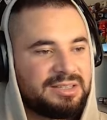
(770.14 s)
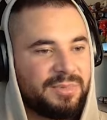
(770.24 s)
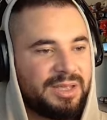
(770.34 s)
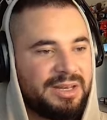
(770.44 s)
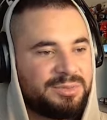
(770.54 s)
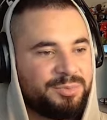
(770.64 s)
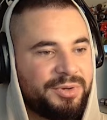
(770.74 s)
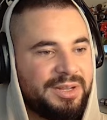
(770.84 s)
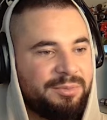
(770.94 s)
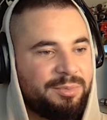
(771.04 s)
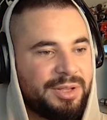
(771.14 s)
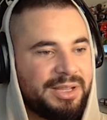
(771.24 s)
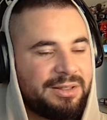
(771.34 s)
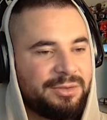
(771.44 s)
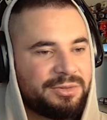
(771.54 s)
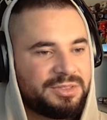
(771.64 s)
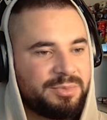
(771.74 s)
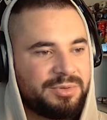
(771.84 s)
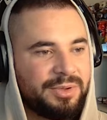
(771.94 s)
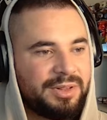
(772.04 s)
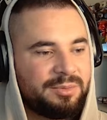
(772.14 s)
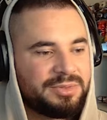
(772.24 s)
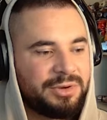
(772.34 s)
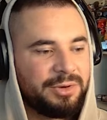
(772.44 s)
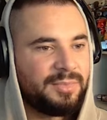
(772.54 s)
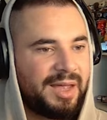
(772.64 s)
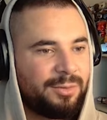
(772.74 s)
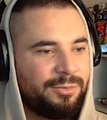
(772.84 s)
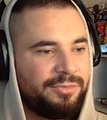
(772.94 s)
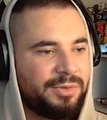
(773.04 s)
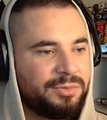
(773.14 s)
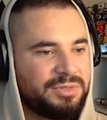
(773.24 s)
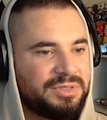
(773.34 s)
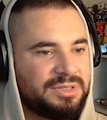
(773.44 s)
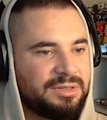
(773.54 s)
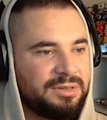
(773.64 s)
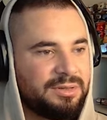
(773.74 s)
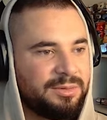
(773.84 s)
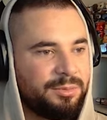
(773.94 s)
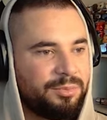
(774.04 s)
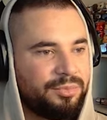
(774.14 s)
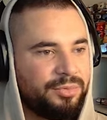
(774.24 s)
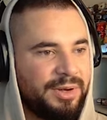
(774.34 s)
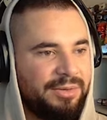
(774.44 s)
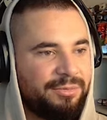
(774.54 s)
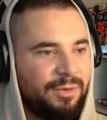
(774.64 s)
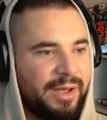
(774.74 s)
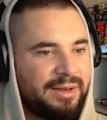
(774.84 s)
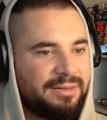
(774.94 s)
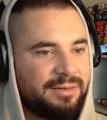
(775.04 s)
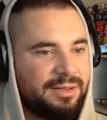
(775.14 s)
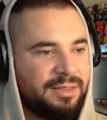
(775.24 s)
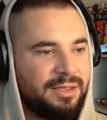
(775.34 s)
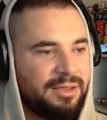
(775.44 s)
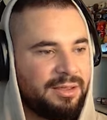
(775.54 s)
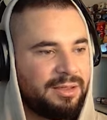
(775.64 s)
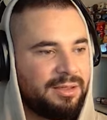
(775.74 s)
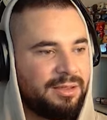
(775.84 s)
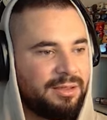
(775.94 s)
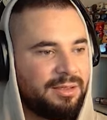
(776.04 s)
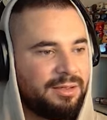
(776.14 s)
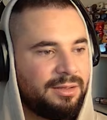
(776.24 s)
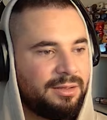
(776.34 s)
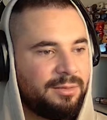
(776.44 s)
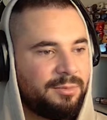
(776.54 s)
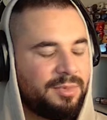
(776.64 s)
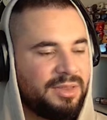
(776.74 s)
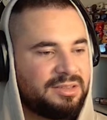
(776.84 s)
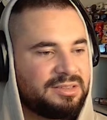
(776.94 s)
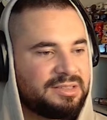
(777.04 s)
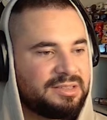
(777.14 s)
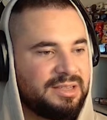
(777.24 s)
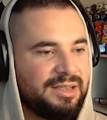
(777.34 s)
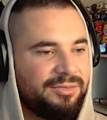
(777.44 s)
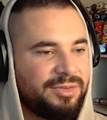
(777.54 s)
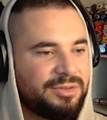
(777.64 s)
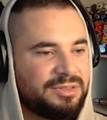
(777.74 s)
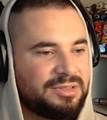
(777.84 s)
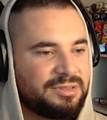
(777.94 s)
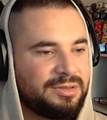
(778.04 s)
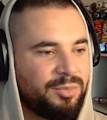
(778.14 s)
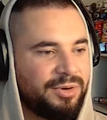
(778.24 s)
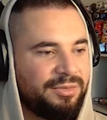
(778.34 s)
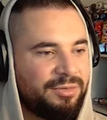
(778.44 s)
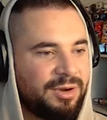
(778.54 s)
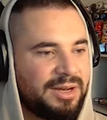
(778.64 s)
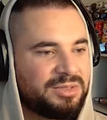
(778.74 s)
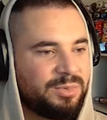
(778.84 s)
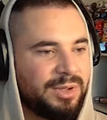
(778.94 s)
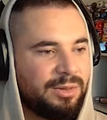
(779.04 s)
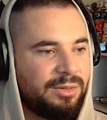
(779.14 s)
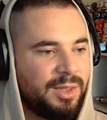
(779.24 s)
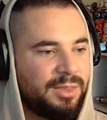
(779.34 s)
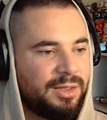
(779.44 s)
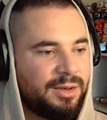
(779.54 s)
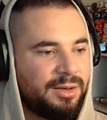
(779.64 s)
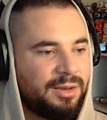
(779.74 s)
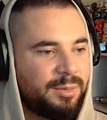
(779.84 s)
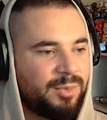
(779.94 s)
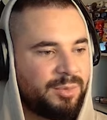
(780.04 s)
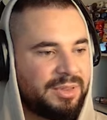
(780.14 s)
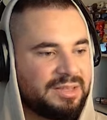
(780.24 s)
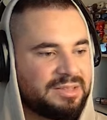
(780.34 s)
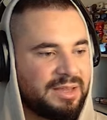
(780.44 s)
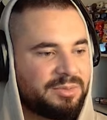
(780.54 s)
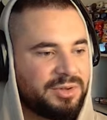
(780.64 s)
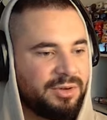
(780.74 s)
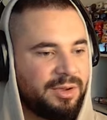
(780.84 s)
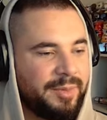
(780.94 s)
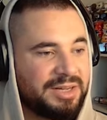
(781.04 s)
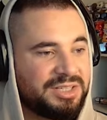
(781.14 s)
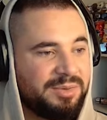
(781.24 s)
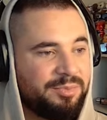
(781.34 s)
is pretty bloody close between them. So that all feels pretty right, I think. This tier feels pretty right as well, and then yeah, probably the same. So I'm actually